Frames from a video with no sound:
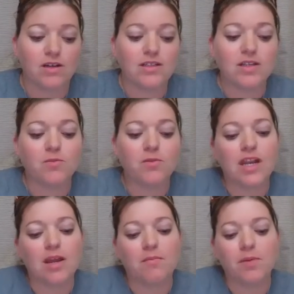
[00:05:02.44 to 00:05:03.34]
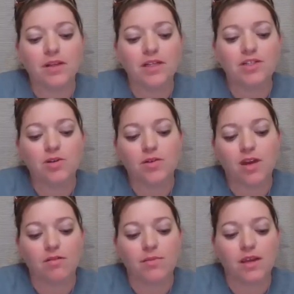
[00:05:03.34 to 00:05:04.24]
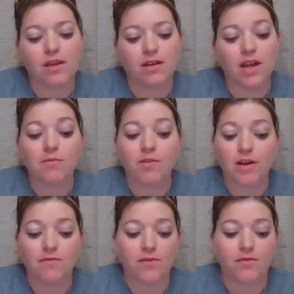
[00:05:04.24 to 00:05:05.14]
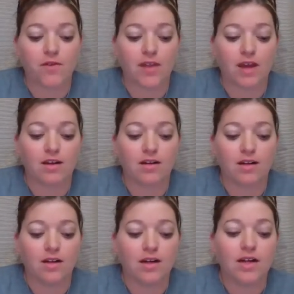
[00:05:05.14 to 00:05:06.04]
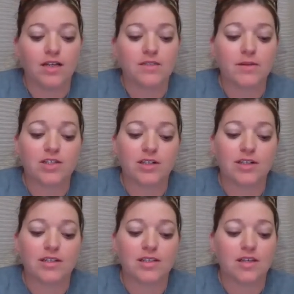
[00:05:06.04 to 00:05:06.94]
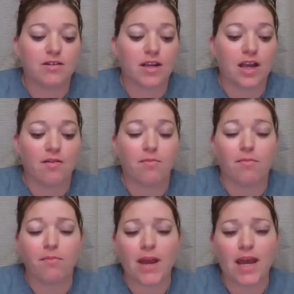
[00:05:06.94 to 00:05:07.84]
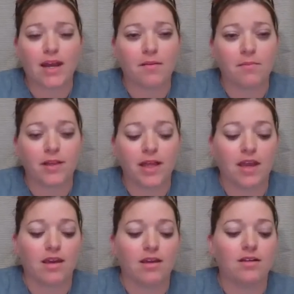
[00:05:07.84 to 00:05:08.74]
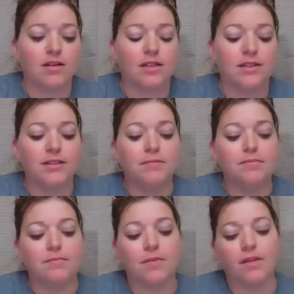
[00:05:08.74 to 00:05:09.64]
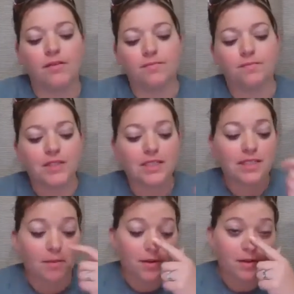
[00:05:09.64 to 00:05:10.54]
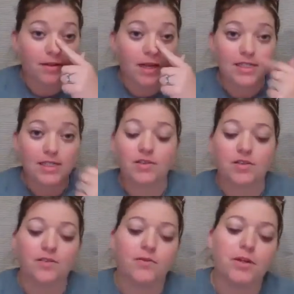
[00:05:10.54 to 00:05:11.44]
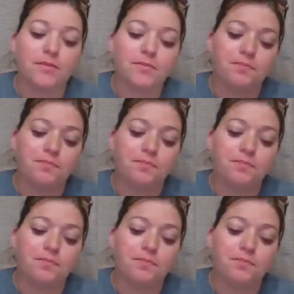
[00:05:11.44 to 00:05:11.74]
Someone named Billy Joe Kelby, and I'm grateful for that, especially considering how bad I'm playing. December 1934.